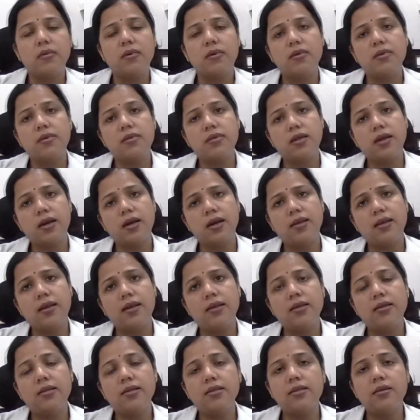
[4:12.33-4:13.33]
said
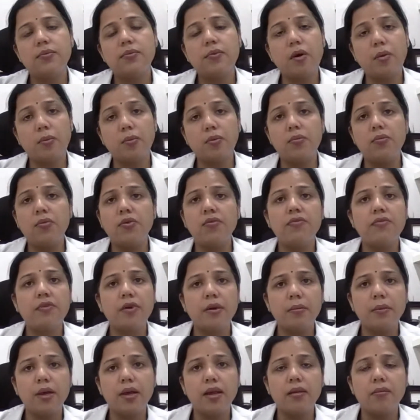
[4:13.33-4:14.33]
that it is a problem of
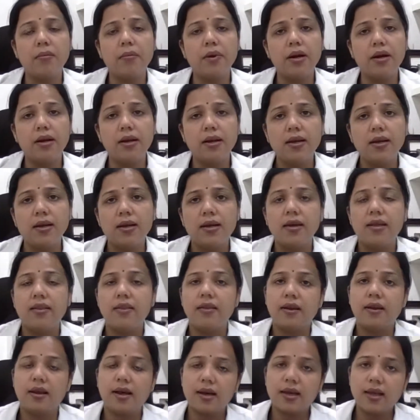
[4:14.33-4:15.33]
female, but
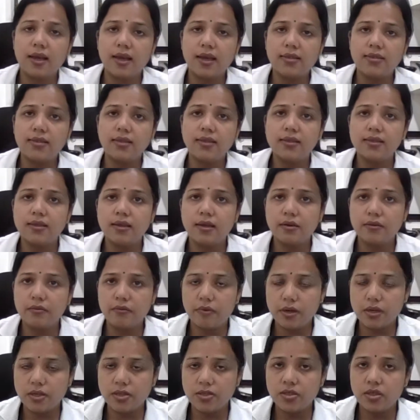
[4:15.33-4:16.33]
there are cases in
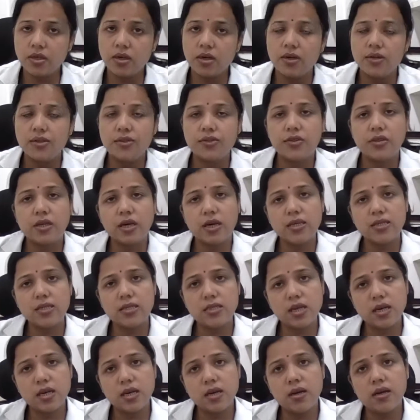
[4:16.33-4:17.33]
which
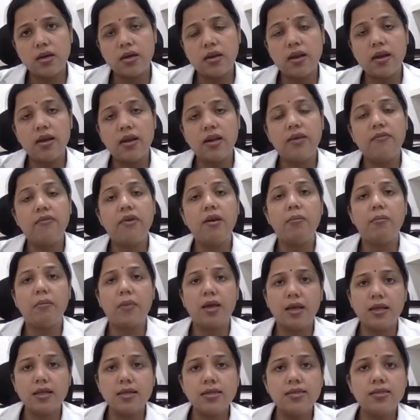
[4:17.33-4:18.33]
transgender and even
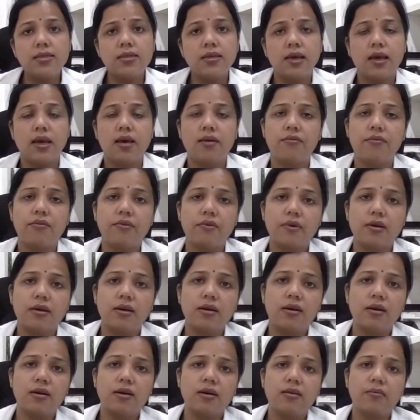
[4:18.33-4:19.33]
males have
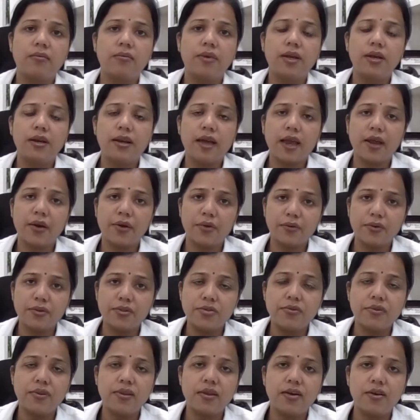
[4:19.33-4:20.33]
been
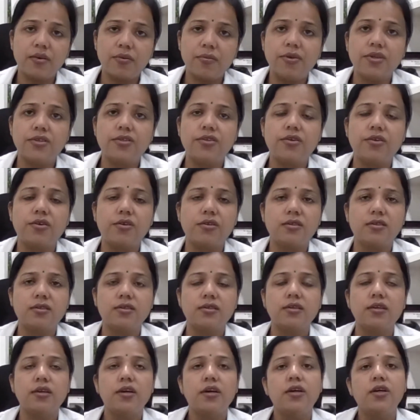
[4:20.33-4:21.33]
diagnosed with
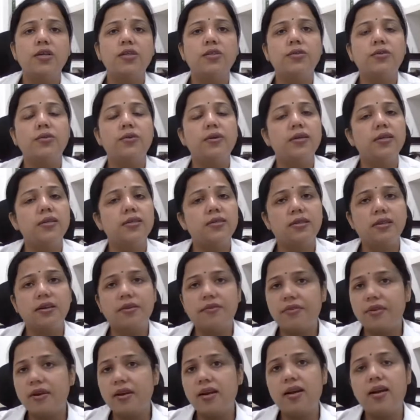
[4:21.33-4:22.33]
endometriosis. So it is
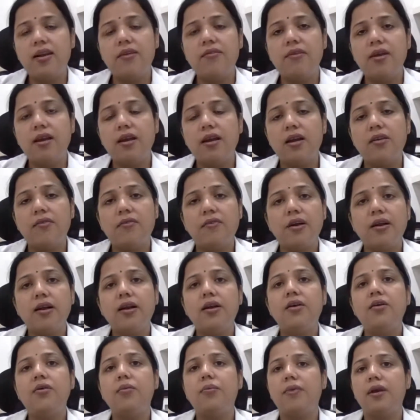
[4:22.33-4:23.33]
definitely very
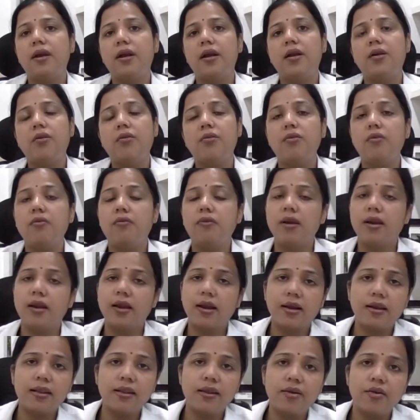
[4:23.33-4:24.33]
difficult to predict who will
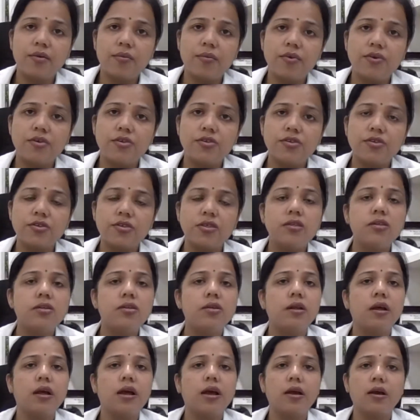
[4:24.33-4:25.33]
get the
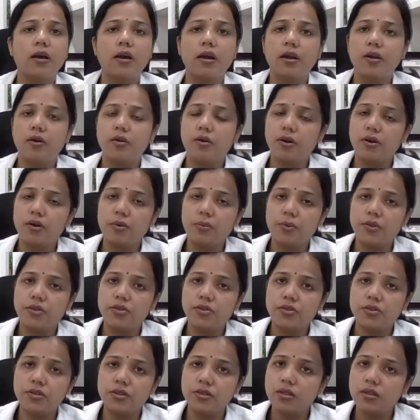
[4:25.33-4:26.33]

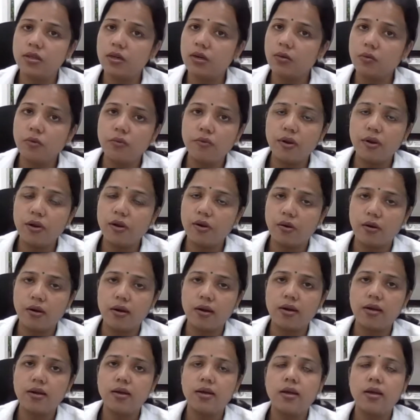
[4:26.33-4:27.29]
endometriosis and who will not.